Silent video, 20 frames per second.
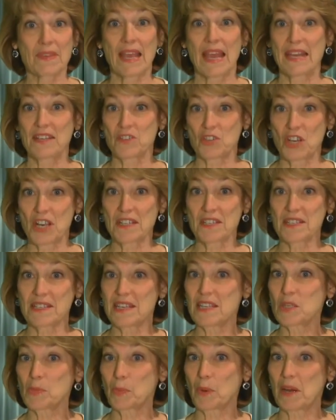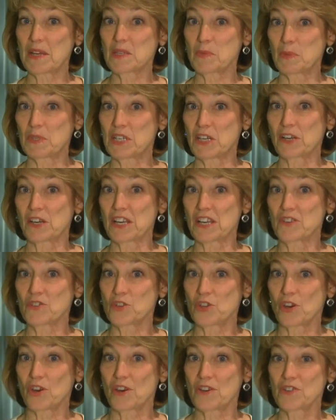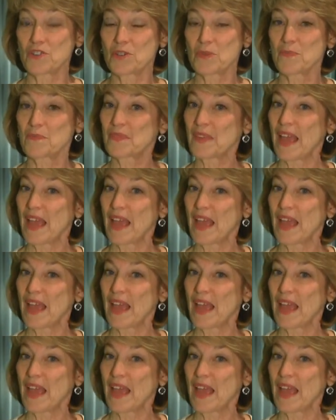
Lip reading: at Genesis Presbyterian Church.